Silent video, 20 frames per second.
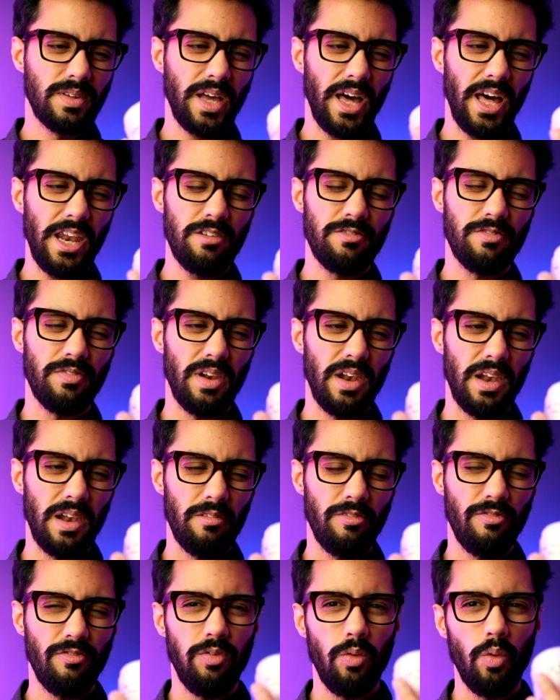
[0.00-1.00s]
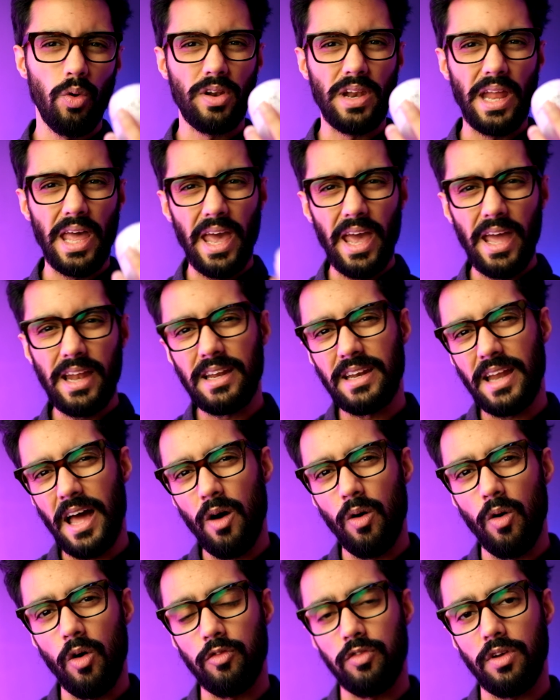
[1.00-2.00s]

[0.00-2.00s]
kind of fallen in and out